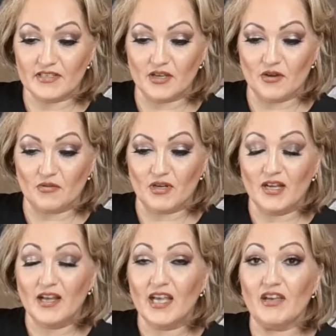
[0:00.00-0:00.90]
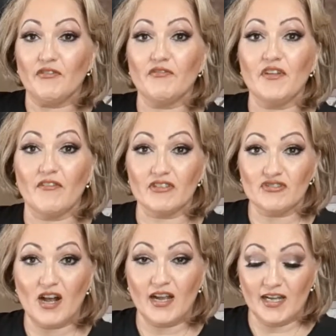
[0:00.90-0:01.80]
So if you've never
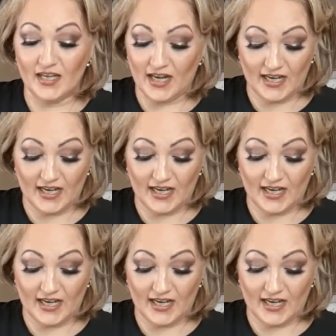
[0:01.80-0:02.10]
tried it,